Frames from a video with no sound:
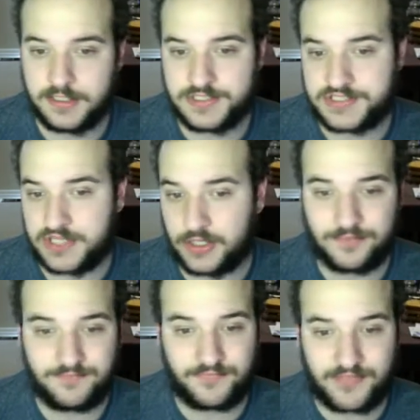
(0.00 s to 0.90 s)

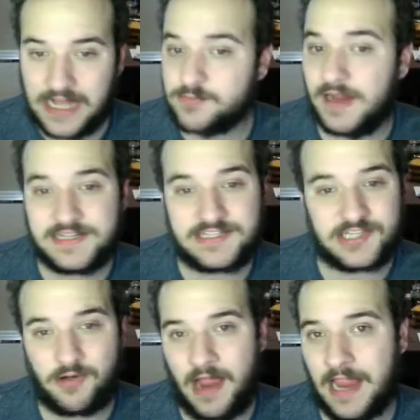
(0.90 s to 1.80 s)
So that's why it's
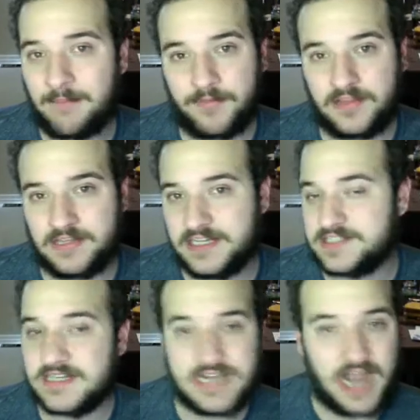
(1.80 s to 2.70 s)
so high up on the
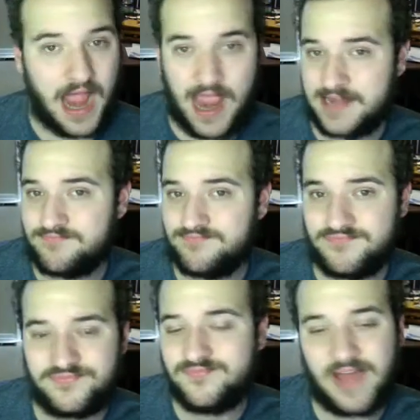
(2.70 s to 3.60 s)
list. I
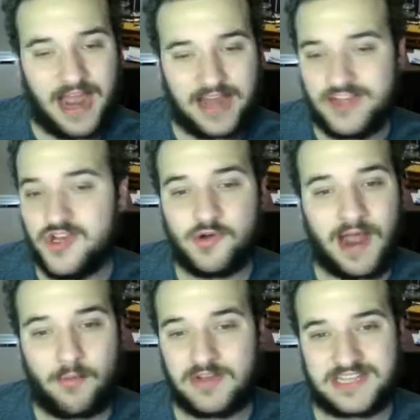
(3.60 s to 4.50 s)
knew
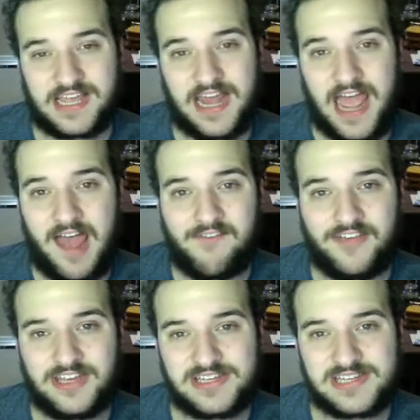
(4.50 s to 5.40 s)
I wasn't going to have
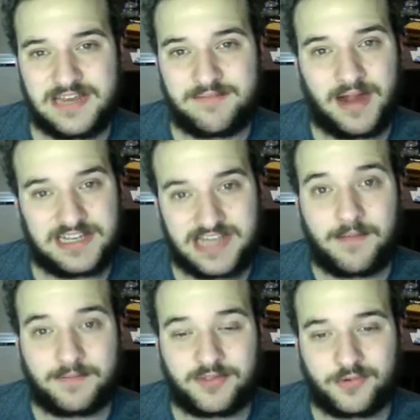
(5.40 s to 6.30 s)
it in my
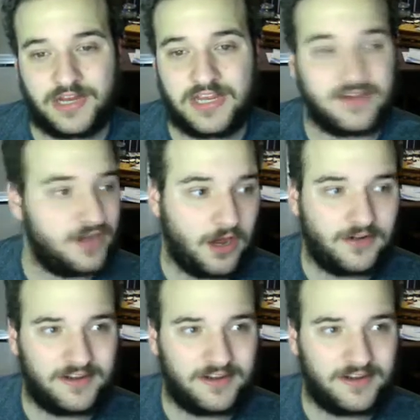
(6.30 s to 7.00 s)
top 3. No.